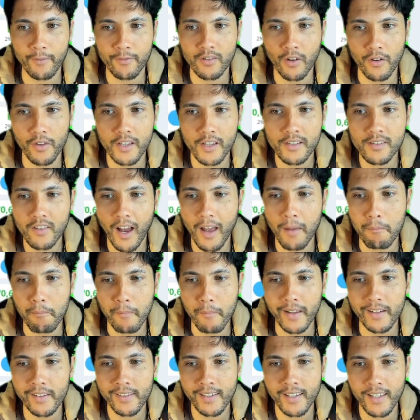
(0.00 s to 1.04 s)
So this guy
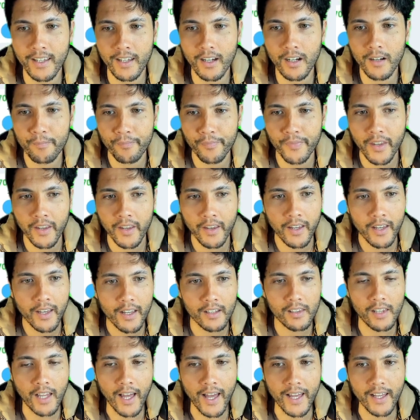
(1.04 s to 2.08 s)
Mint here,
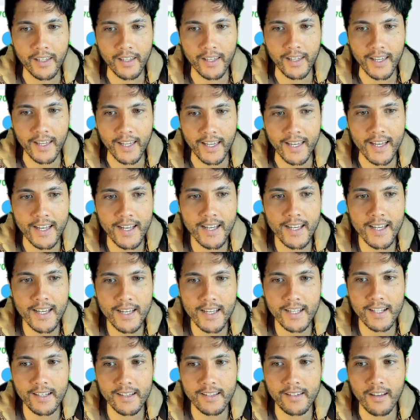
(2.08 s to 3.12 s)
like he